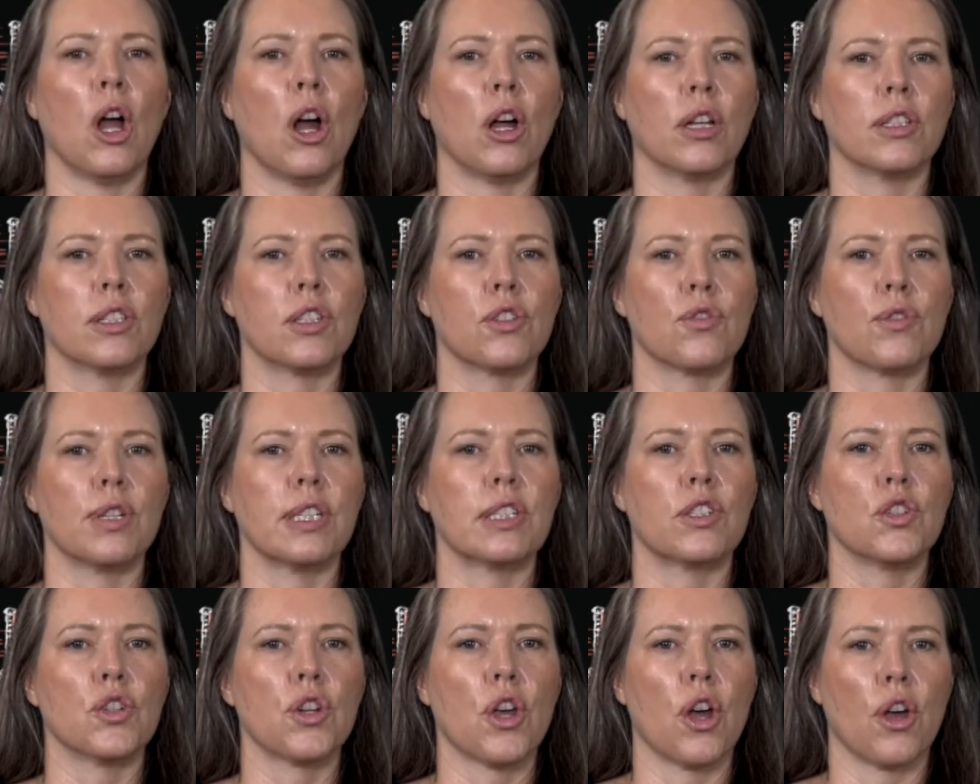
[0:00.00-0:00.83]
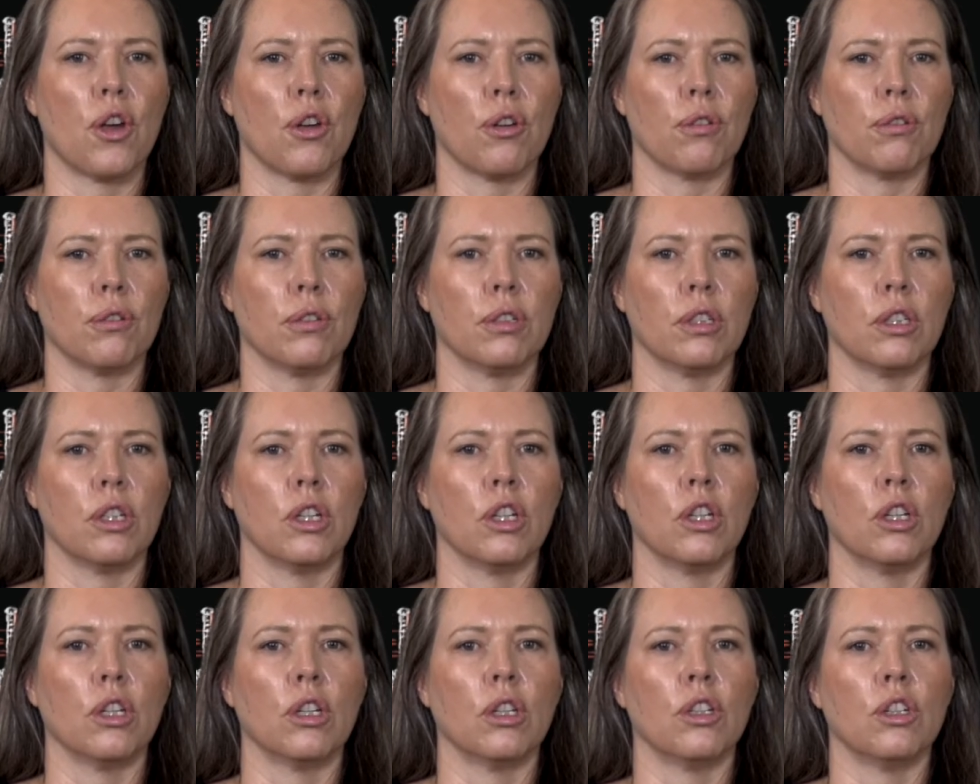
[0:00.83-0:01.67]
answer is no.
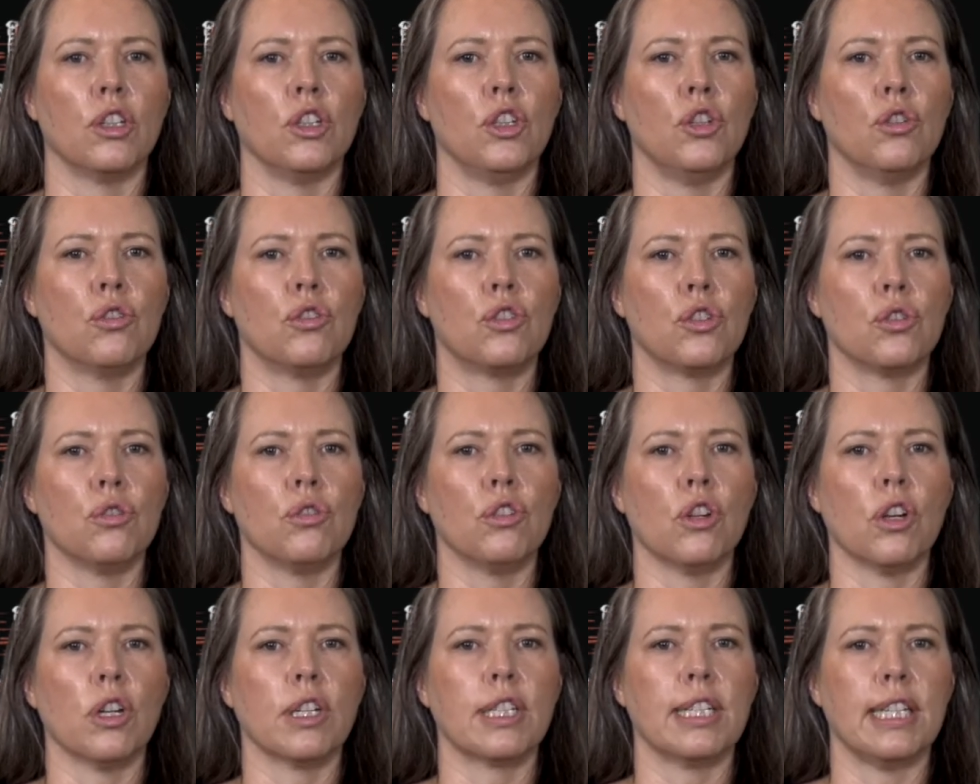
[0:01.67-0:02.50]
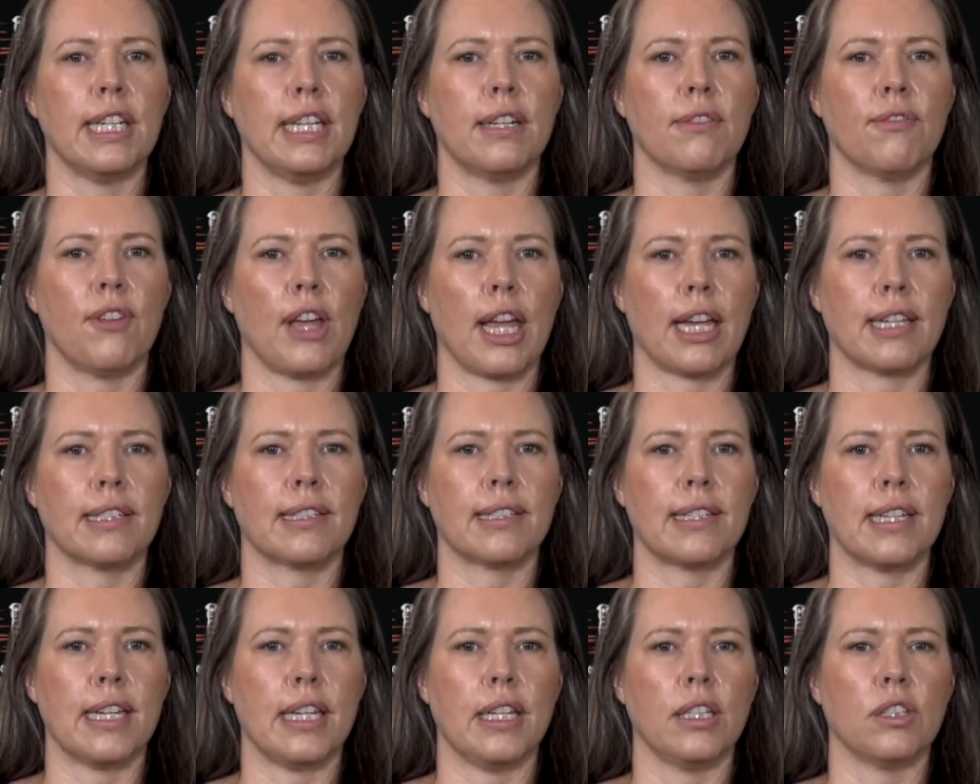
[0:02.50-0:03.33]
You do not need a
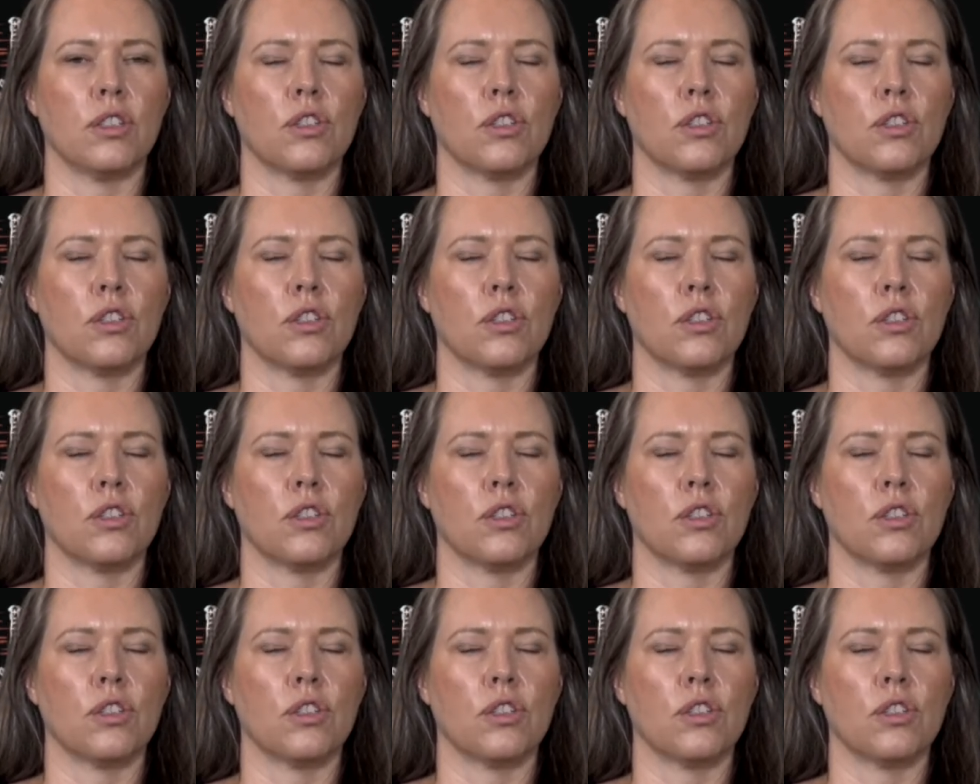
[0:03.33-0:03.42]
vaccine